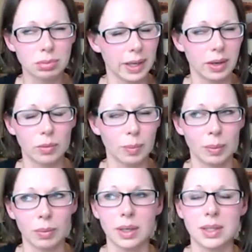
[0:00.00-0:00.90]
I don't
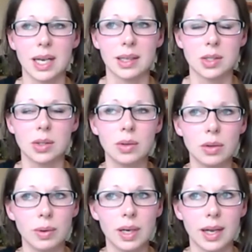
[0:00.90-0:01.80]
remember exactly two to
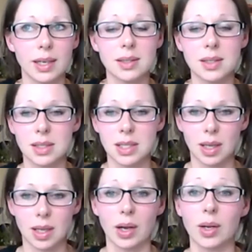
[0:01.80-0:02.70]
three days
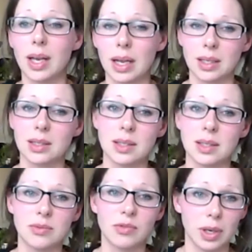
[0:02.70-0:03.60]
till I could get in
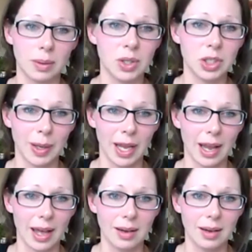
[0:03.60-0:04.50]
for imaging
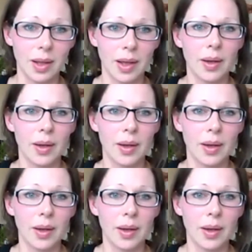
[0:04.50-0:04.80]
again.